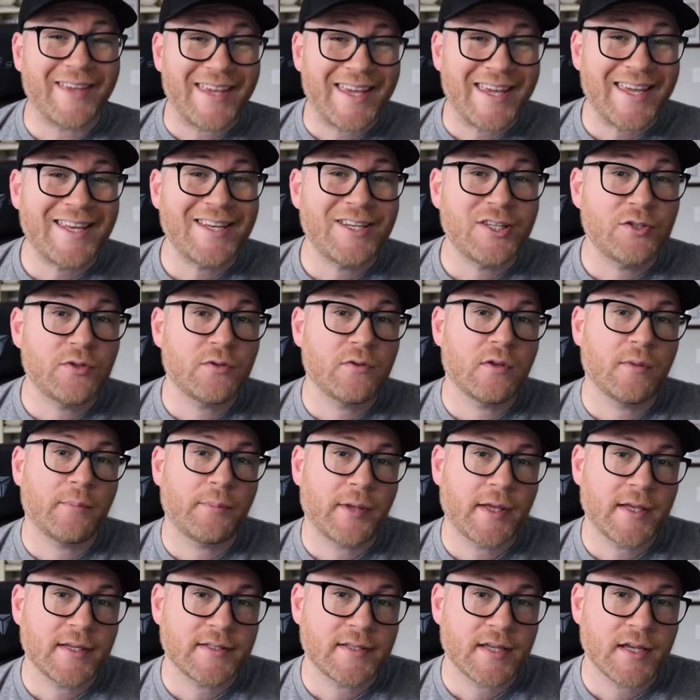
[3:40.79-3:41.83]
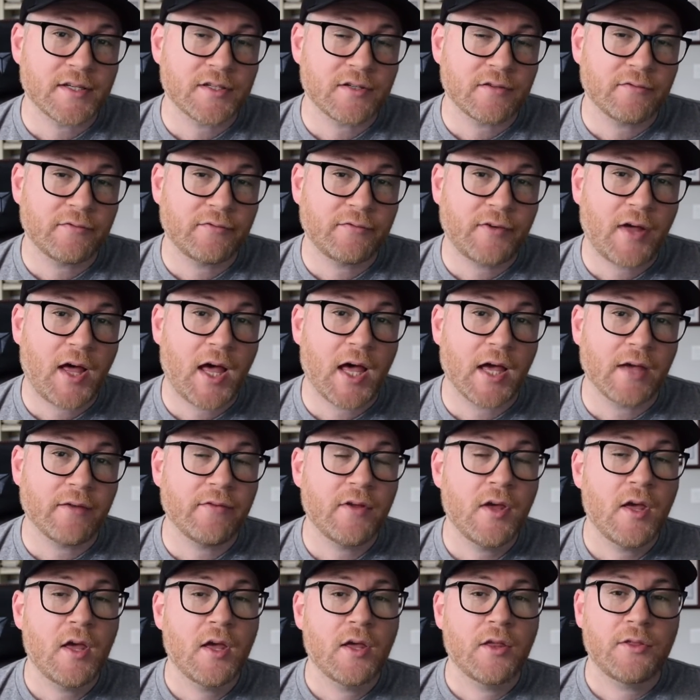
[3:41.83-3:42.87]
into the PlayStation 5
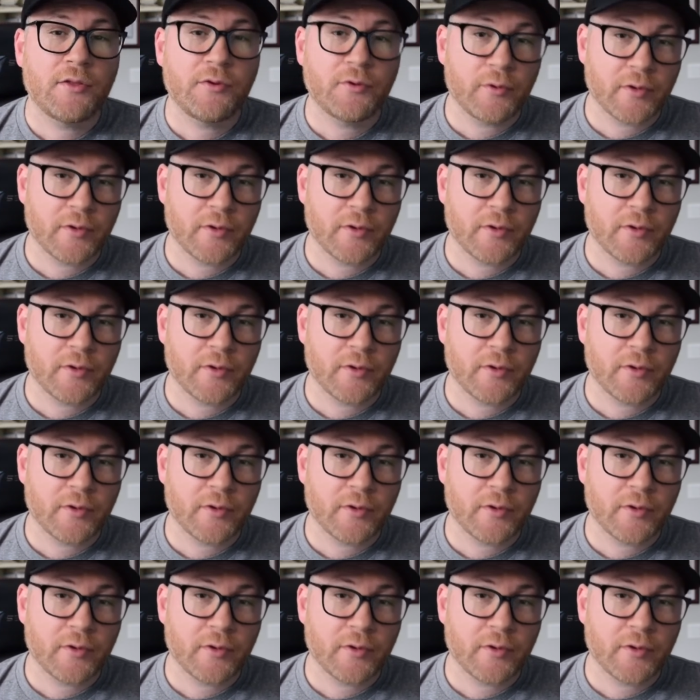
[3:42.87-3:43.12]
through